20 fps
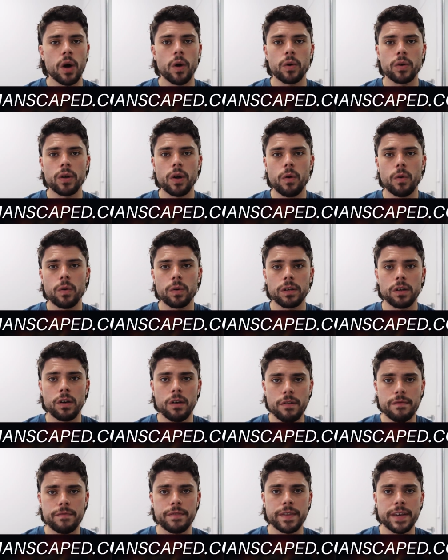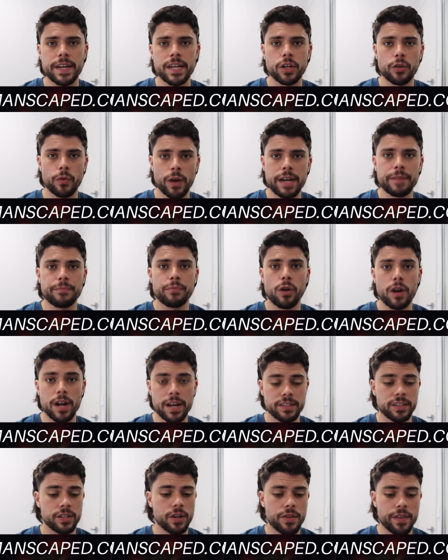on all of their great
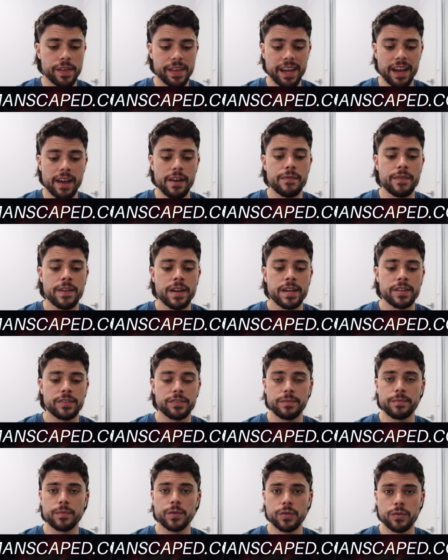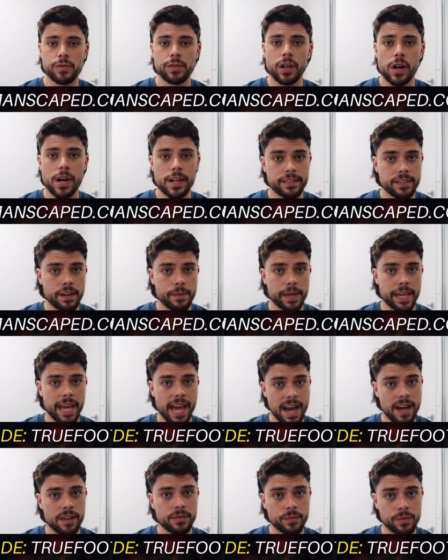products. I know that they have some new lines coming
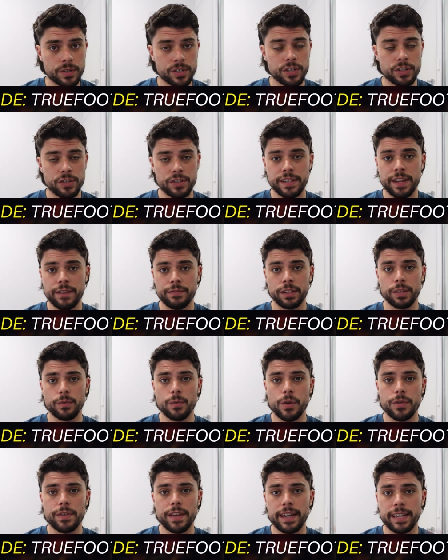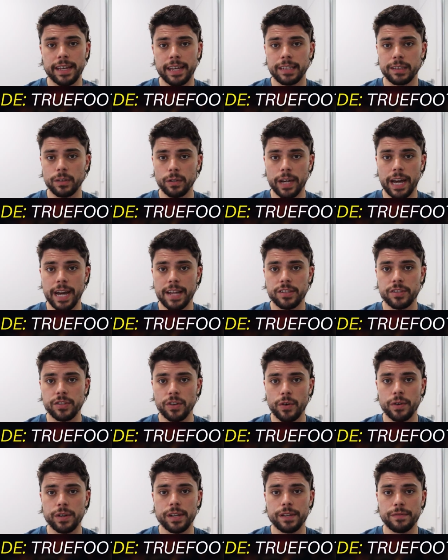out, which which is definitely worth taking a look at.
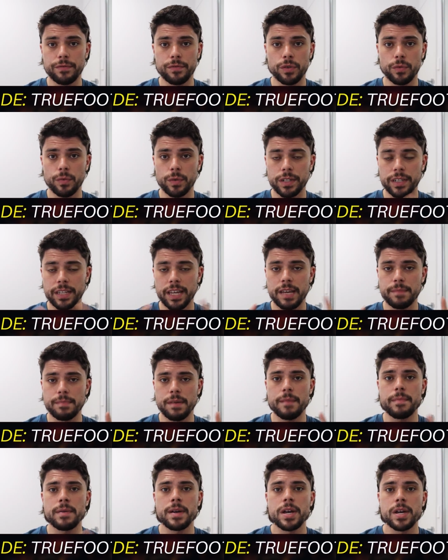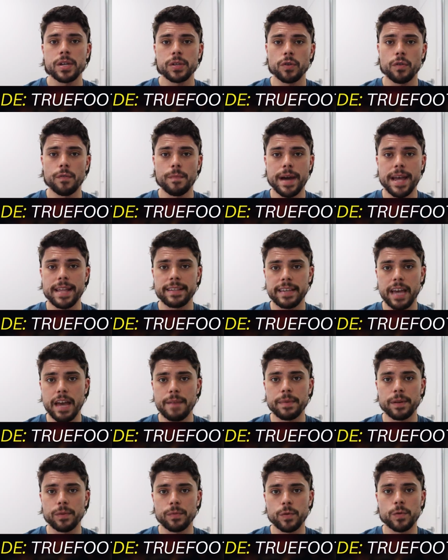So if you want to keep up your
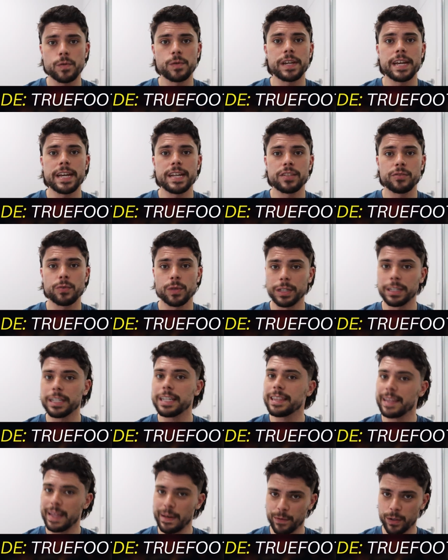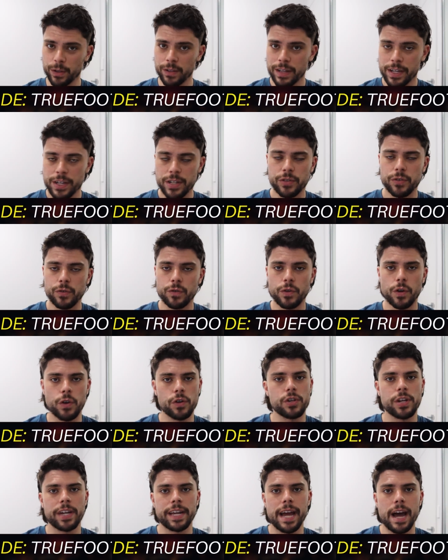manscaping routine to an elite level, do go
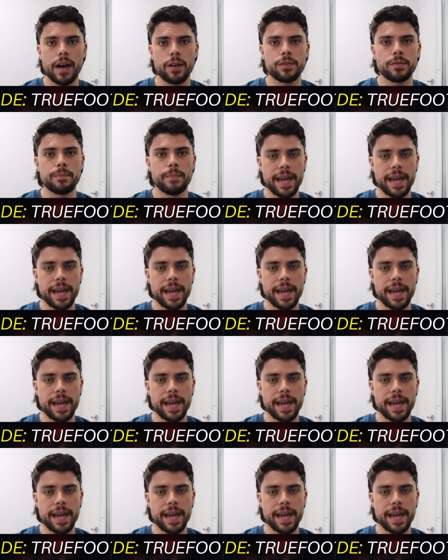check out